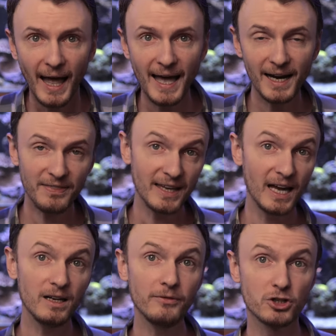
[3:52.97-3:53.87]
and at the
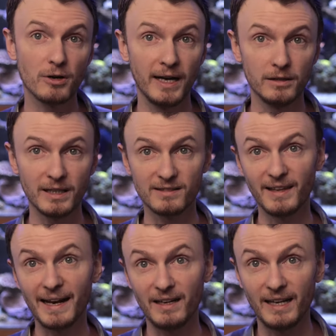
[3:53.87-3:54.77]
end of the trial, that's
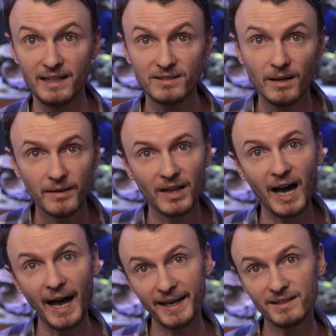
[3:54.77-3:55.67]
90 days, the
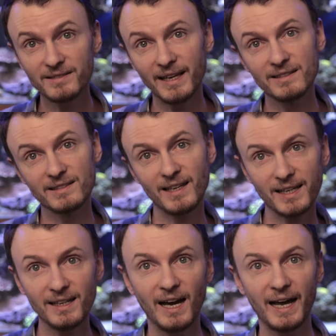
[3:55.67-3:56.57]
highest and
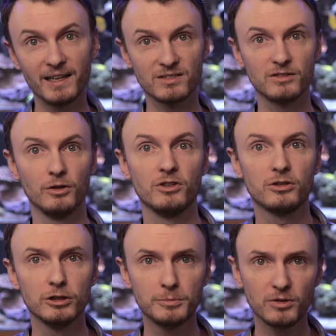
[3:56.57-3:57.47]
second highest
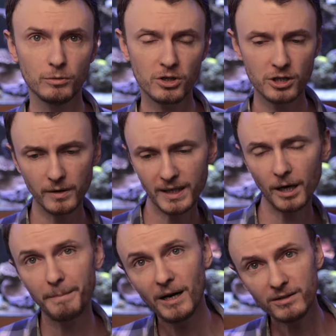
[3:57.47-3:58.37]
dosage groups were showing
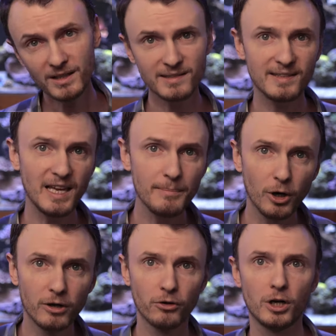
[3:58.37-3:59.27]
about the same
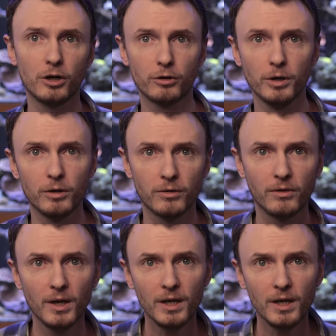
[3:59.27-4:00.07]
overall growth.